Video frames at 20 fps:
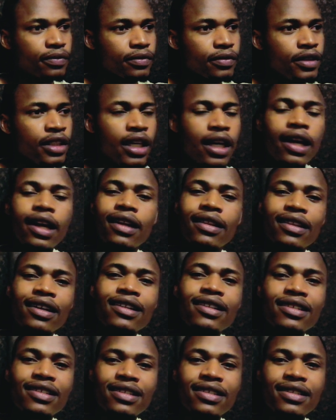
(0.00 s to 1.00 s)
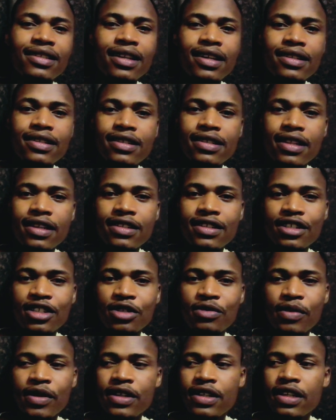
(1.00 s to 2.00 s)
yeah, that's
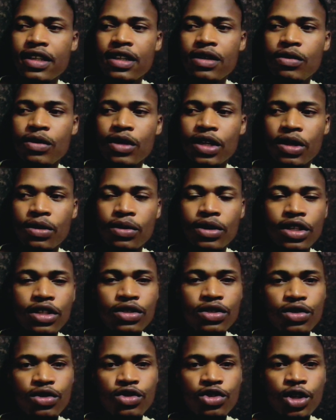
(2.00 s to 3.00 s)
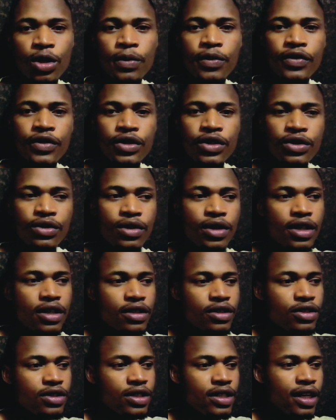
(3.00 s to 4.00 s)
just basically what I wanted to drop for you
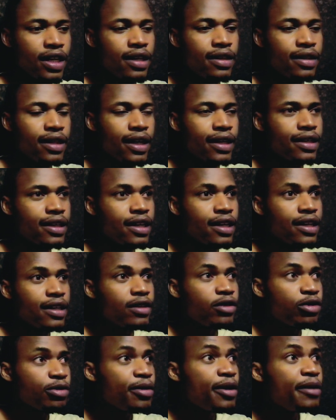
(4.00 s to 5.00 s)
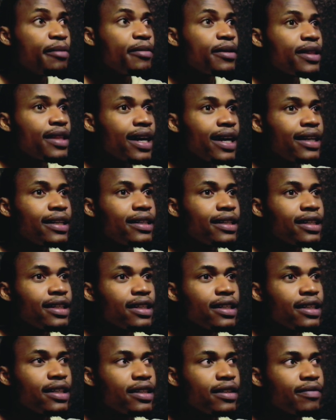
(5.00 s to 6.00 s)
here today. That remember that
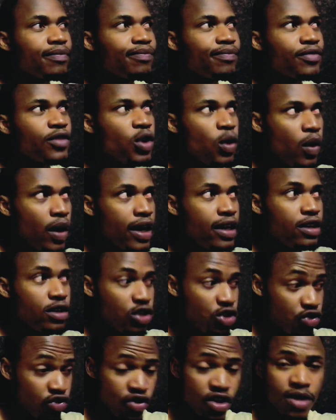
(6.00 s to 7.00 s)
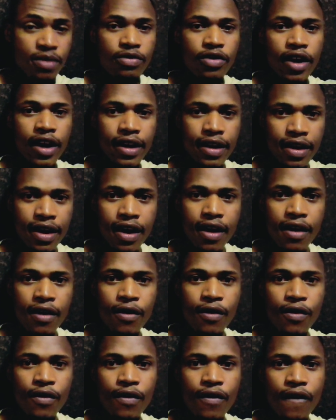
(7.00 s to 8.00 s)
you are in a dream right
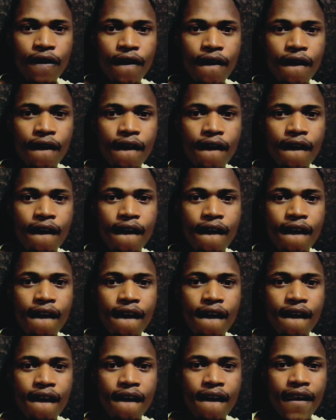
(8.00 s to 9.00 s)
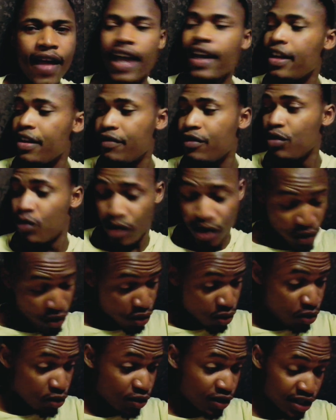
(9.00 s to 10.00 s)
now. And even when you
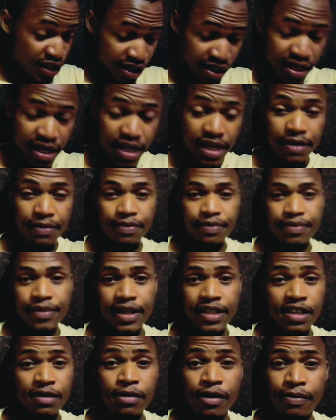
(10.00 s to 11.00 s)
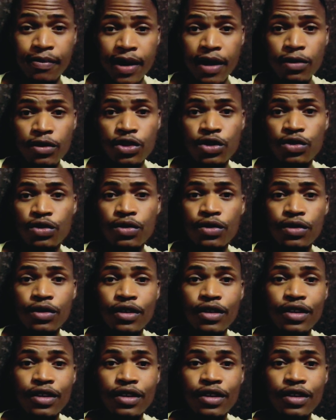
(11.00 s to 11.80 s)
go to sleep, as I'm about to,